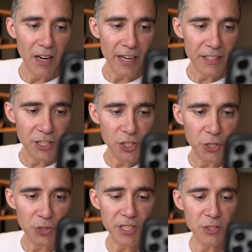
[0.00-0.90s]
Let's
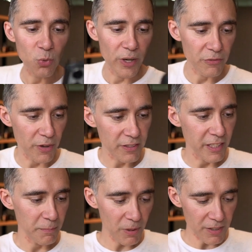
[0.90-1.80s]
choose this one, for
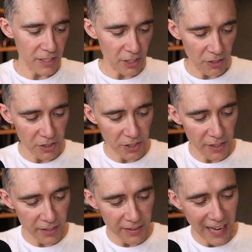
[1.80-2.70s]
example. This looks
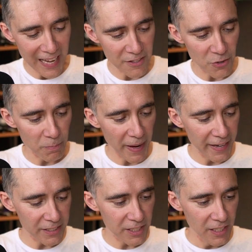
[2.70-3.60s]
good. Add to
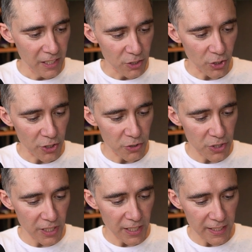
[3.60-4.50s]
page. So you
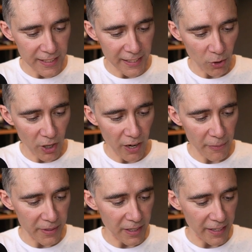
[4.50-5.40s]
see that
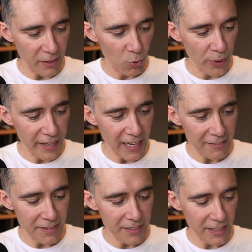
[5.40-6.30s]
currently we
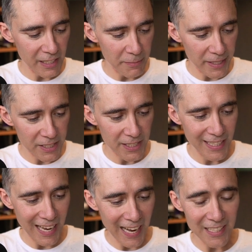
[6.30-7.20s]
have this image
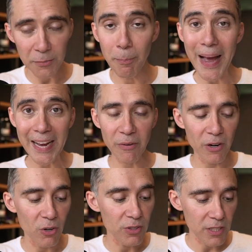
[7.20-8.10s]
as
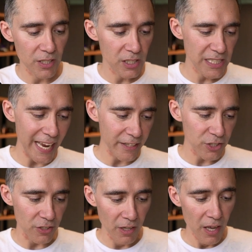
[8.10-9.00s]
background on this
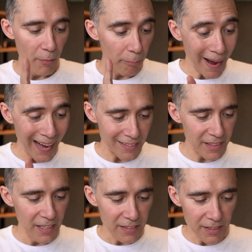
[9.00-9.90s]
section, but
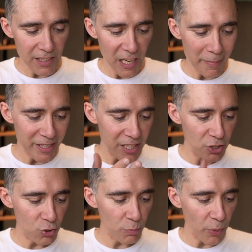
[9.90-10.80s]
this image is
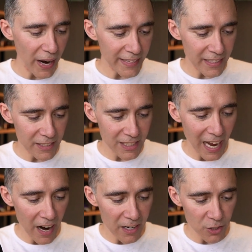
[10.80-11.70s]
too bright and it's
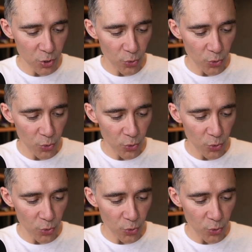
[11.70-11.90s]
hard to